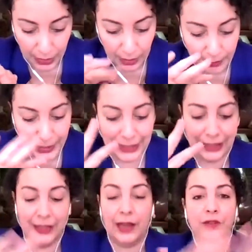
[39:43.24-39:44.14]

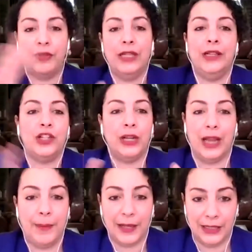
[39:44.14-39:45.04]
basically like research and
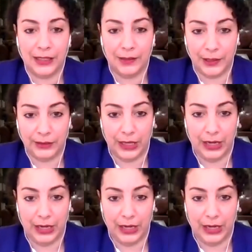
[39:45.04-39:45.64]
capacity building.